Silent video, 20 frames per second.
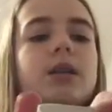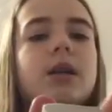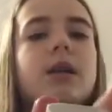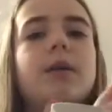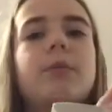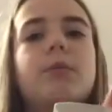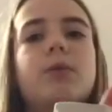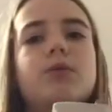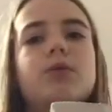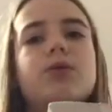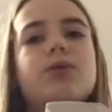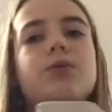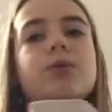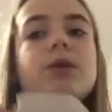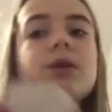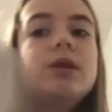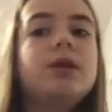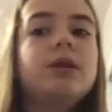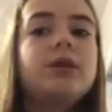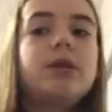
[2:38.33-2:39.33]
I'm also
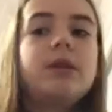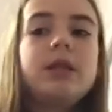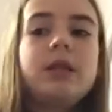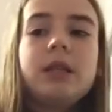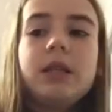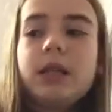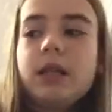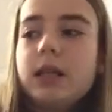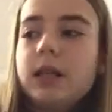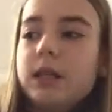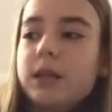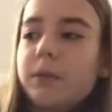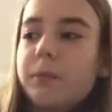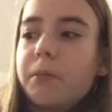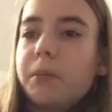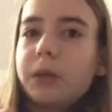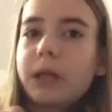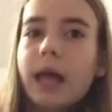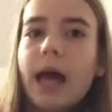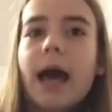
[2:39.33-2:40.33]
going to need
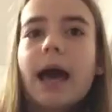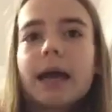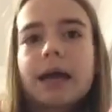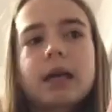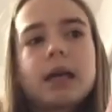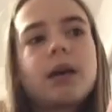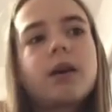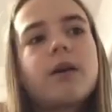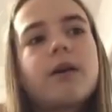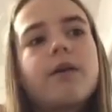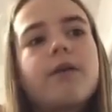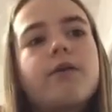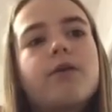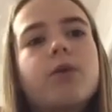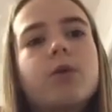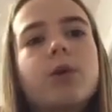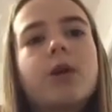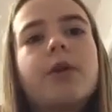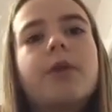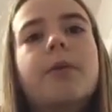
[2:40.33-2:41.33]
black
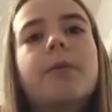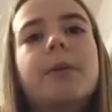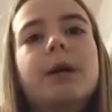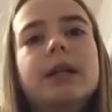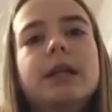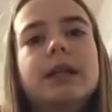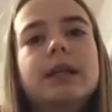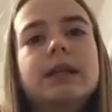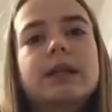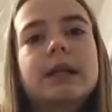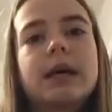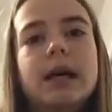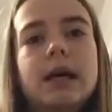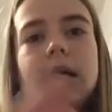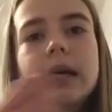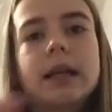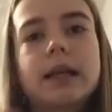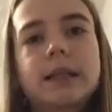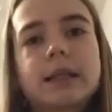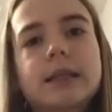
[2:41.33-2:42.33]
for the bunny's
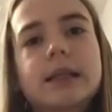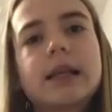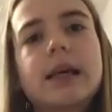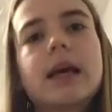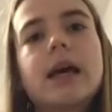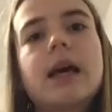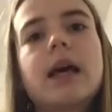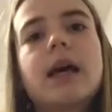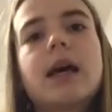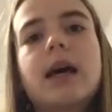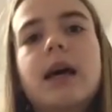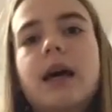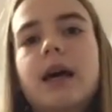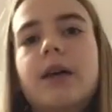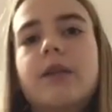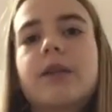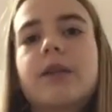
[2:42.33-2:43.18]
eyes. And